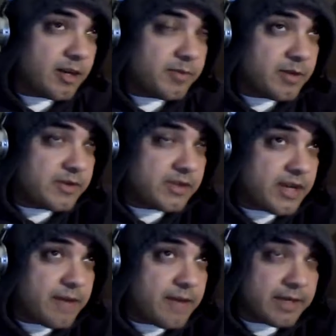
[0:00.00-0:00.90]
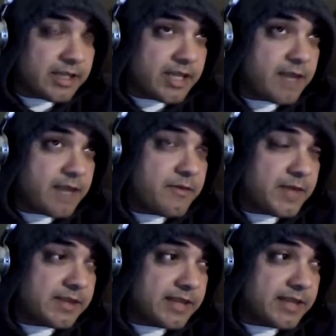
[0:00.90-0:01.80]
But we still have like a lot of
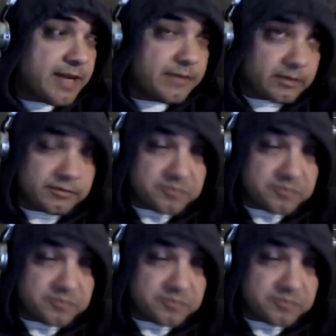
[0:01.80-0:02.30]
events left